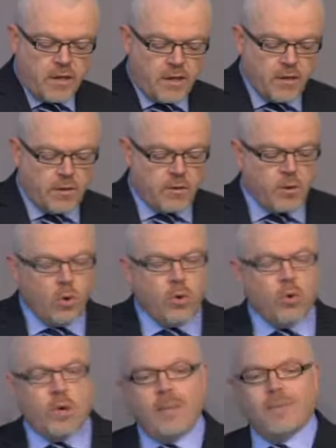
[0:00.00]
I can
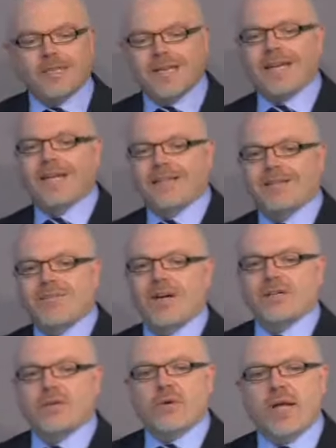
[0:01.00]
call a particular
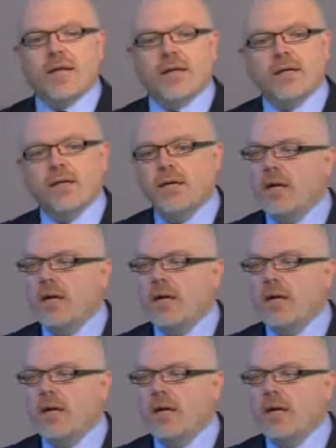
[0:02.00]
device directly.